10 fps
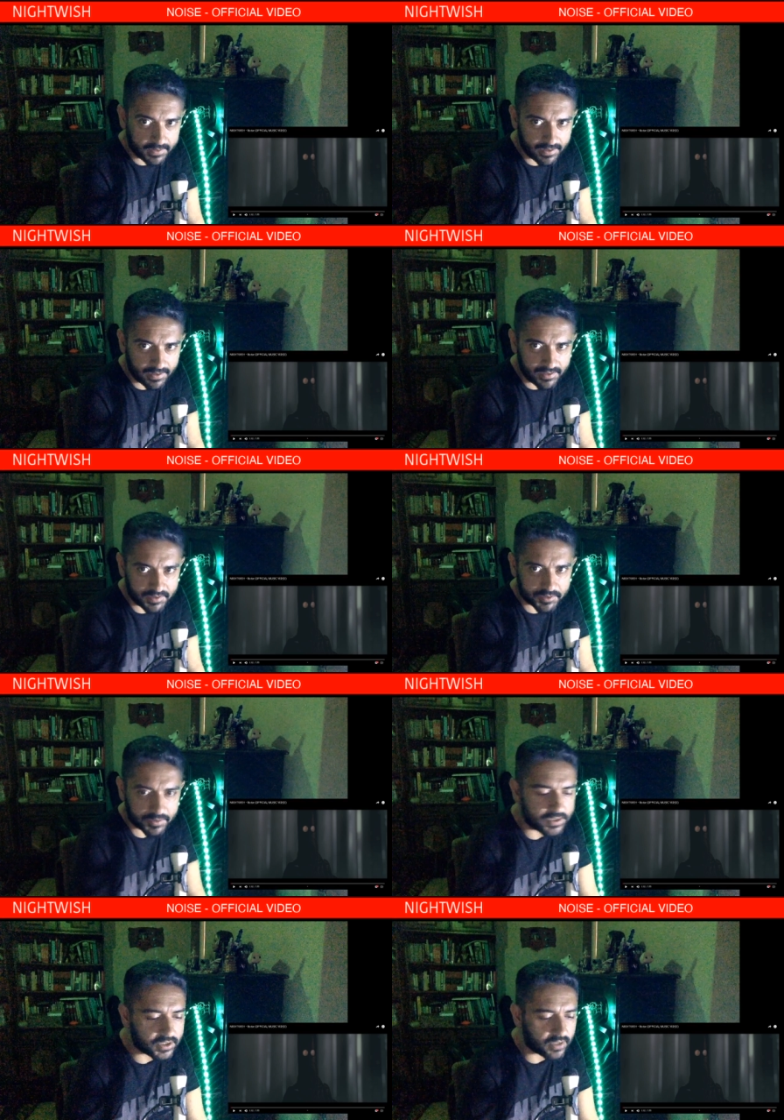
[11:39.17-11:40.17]

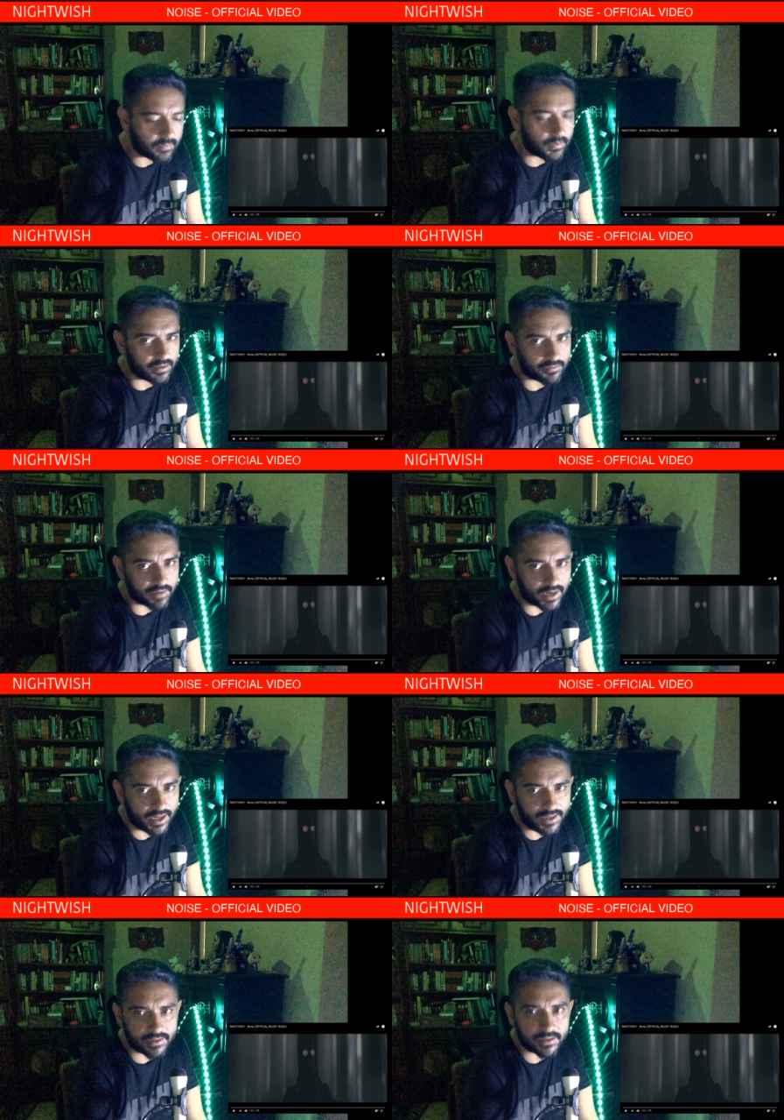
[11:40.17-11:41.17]
illustration, but in
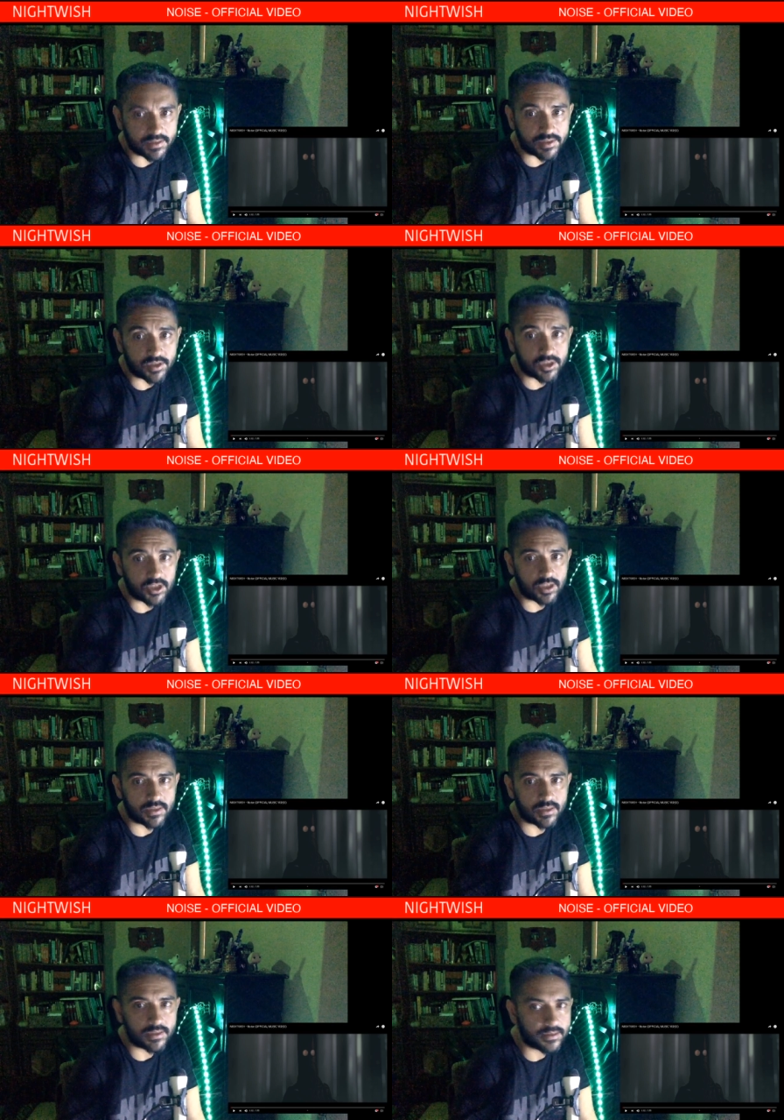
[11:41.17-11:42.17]
reality, it's
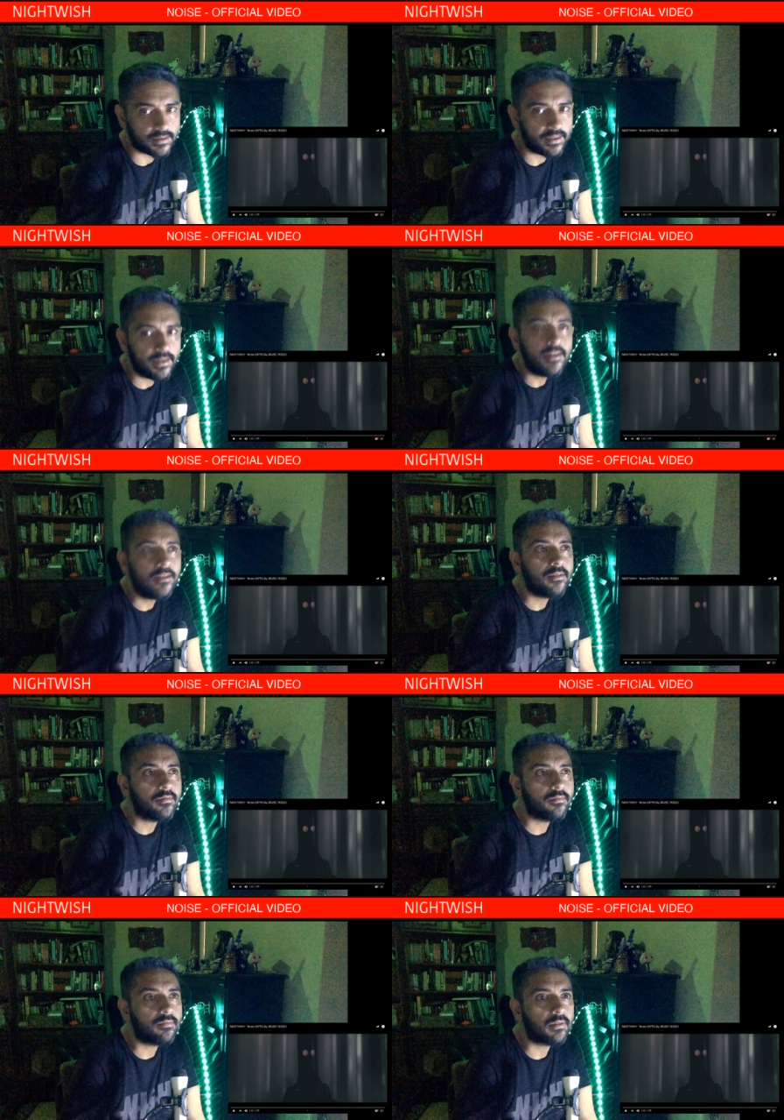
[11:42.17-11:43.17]
just
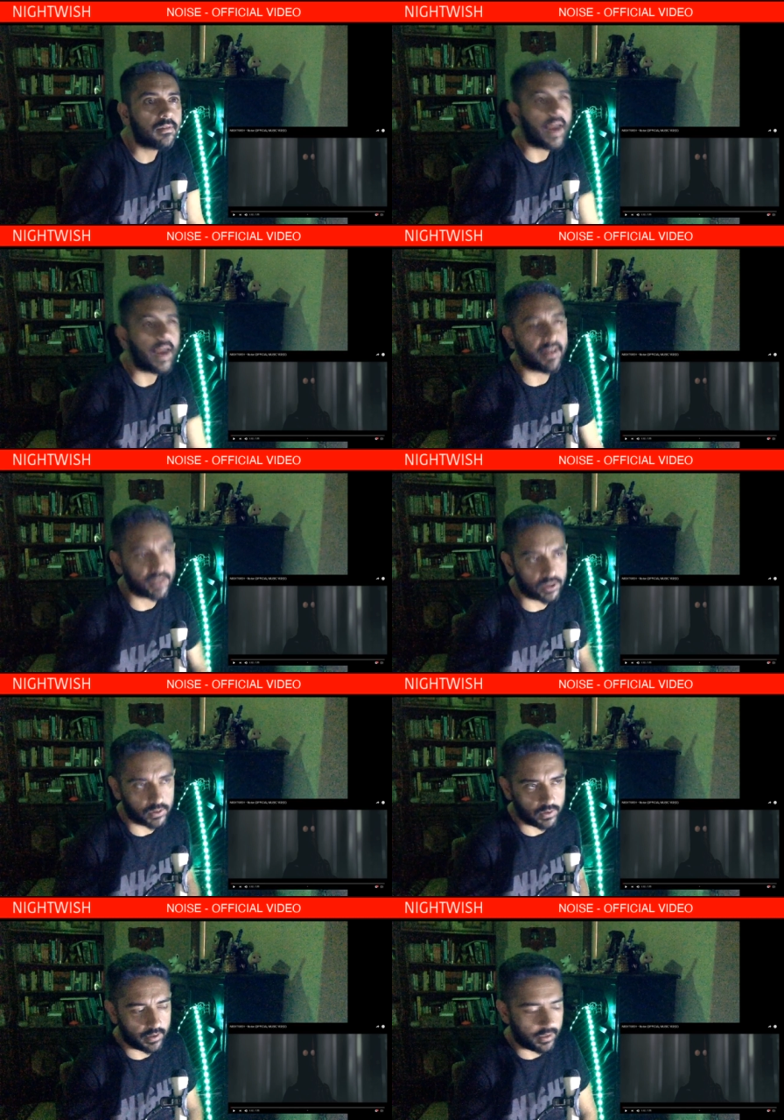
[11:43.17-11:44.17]

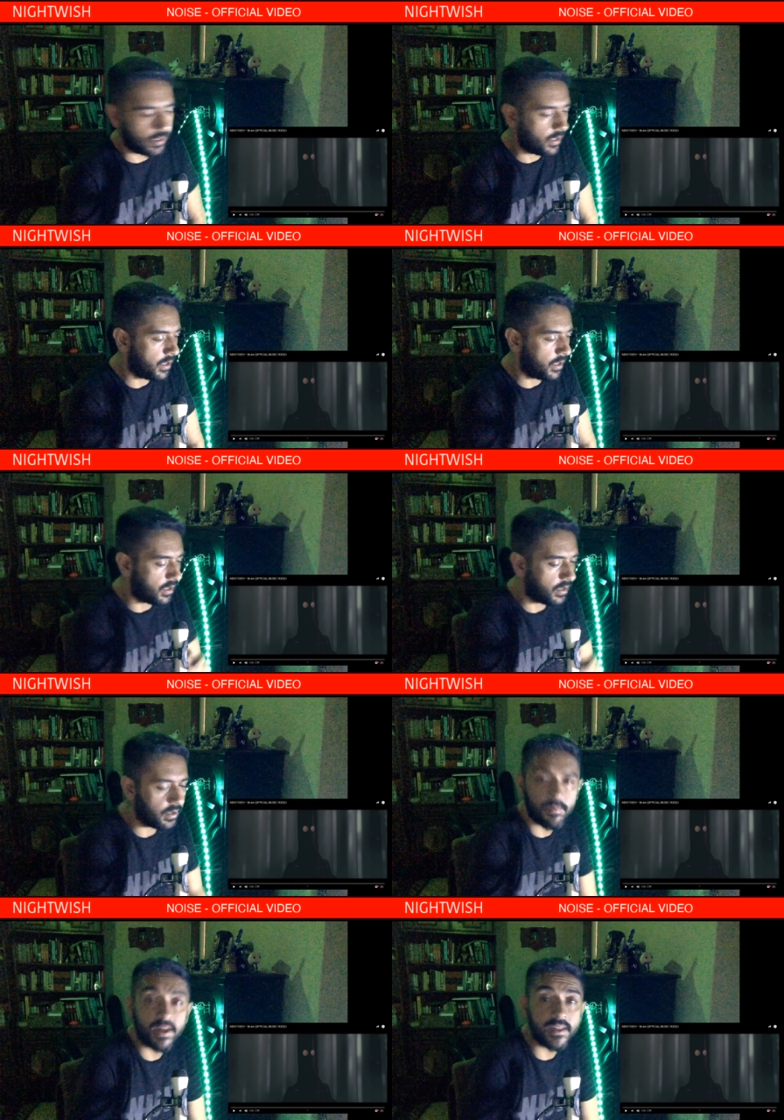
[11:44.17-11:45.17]
caricature. Uh,
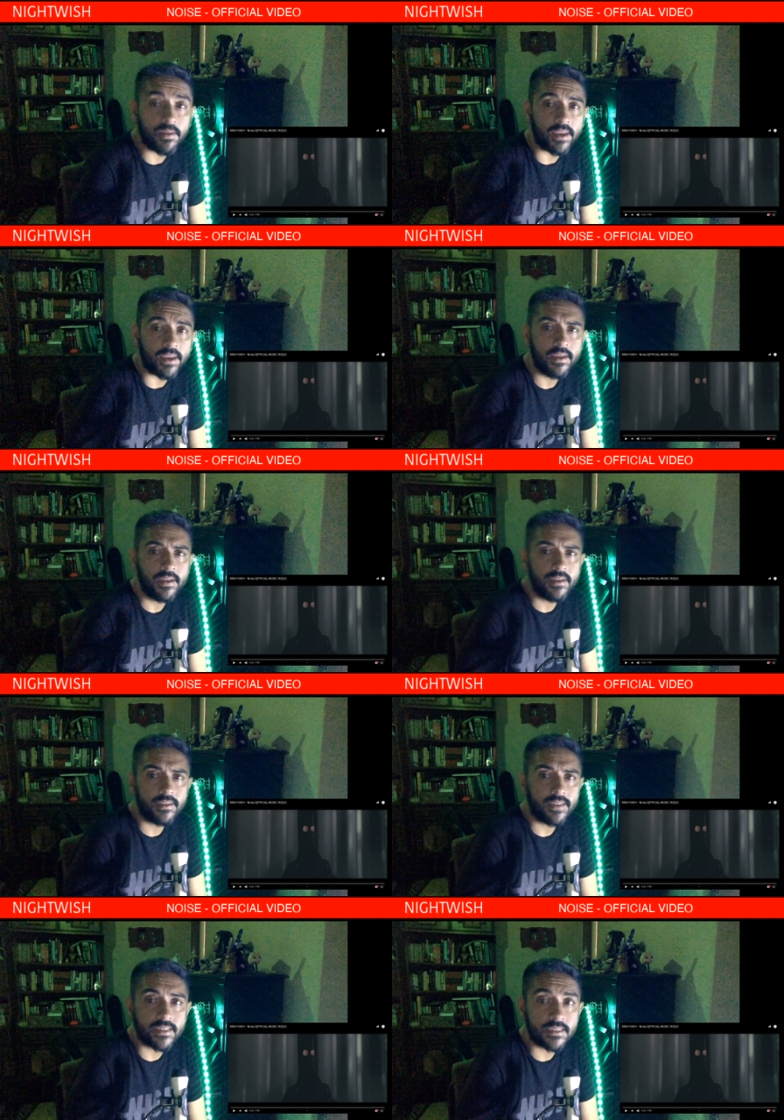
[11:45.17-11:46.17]
but anyway,
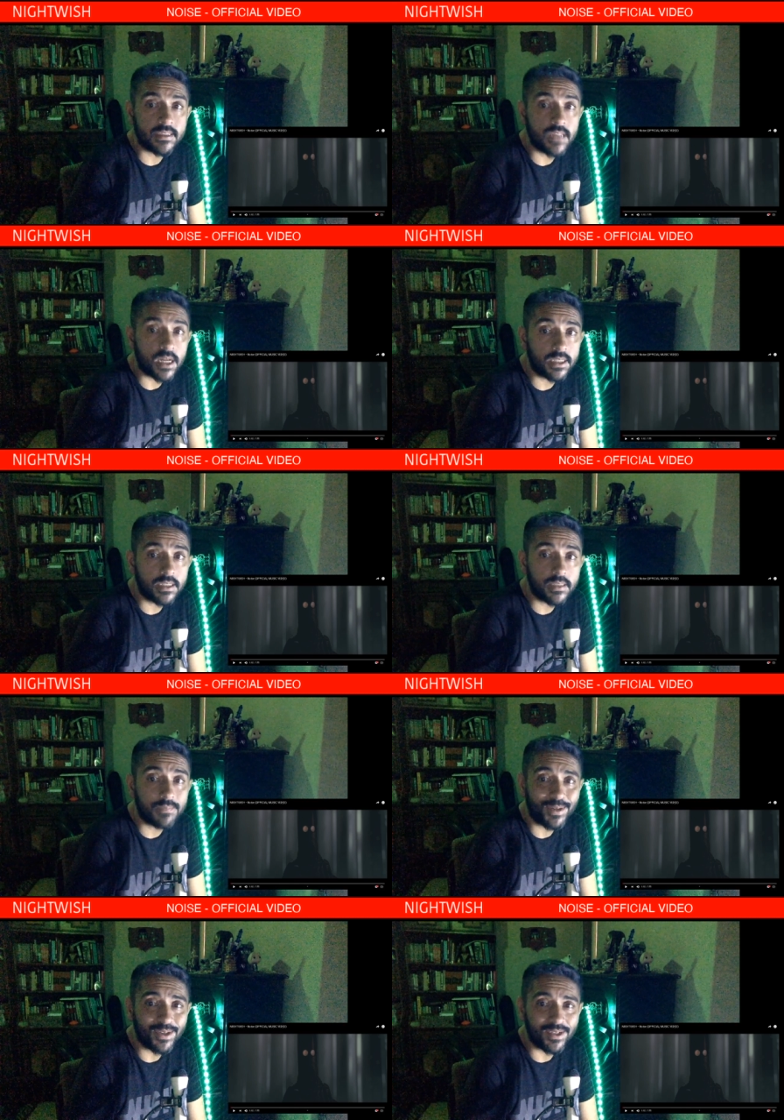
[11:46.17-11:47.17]
that's not the
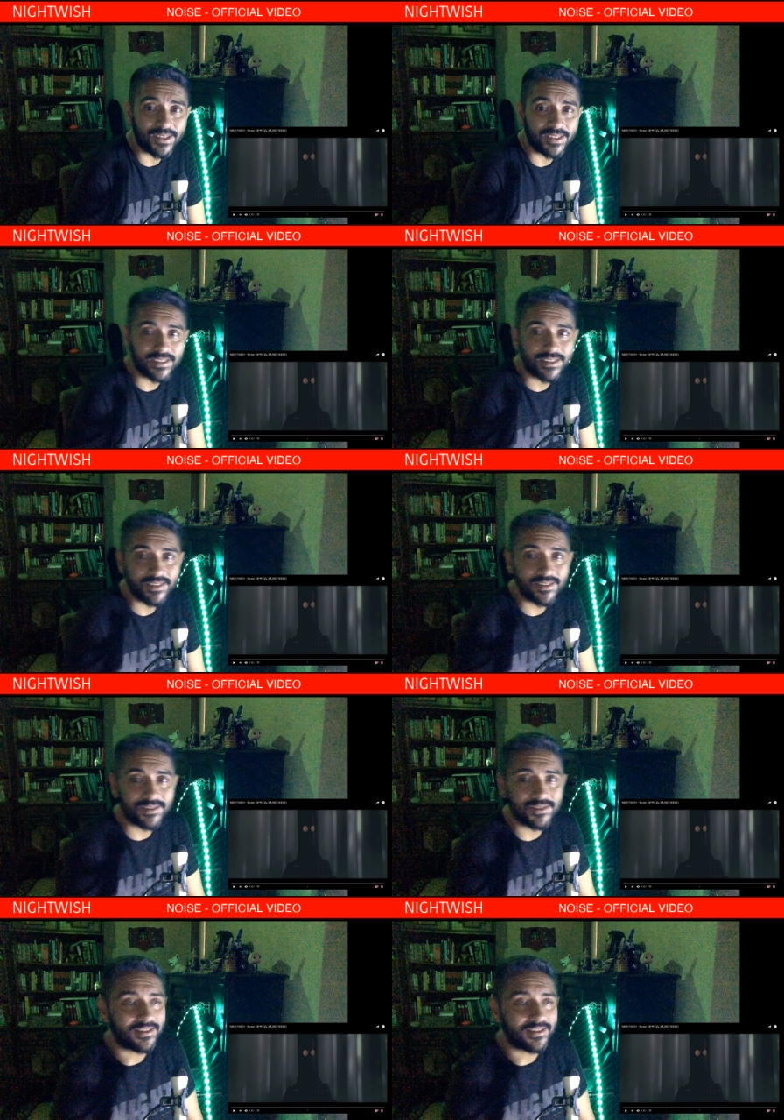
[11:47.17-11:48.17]
point
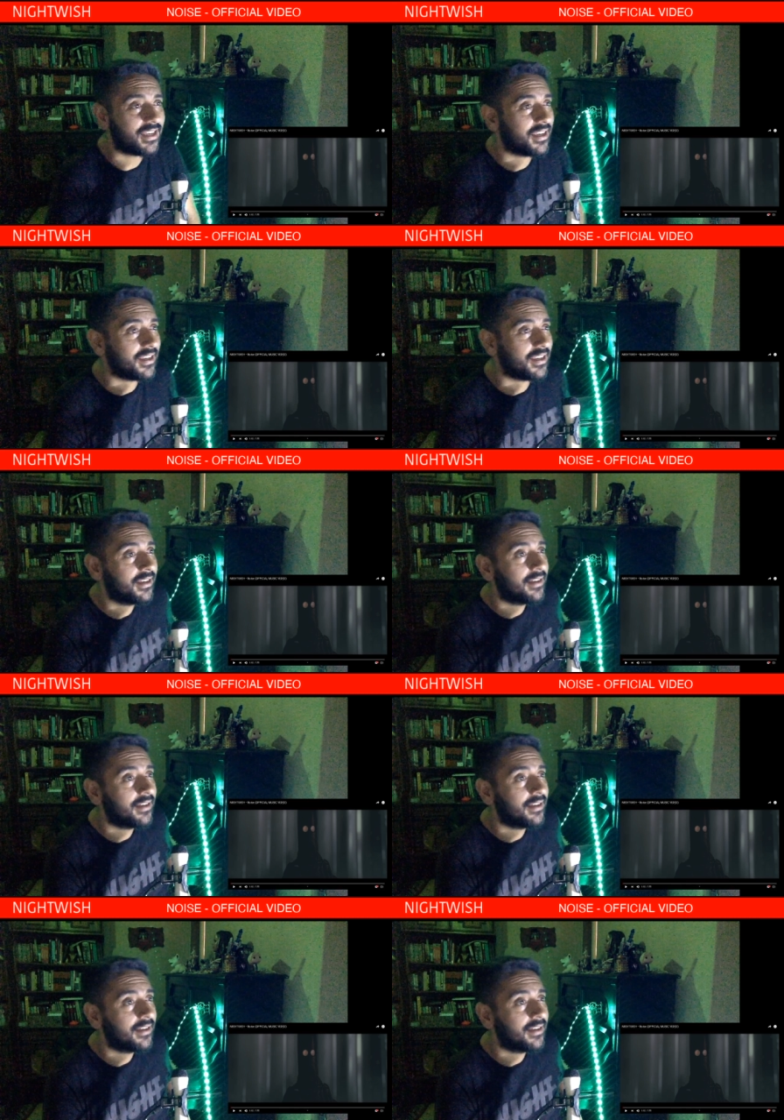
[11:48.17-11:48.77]
today.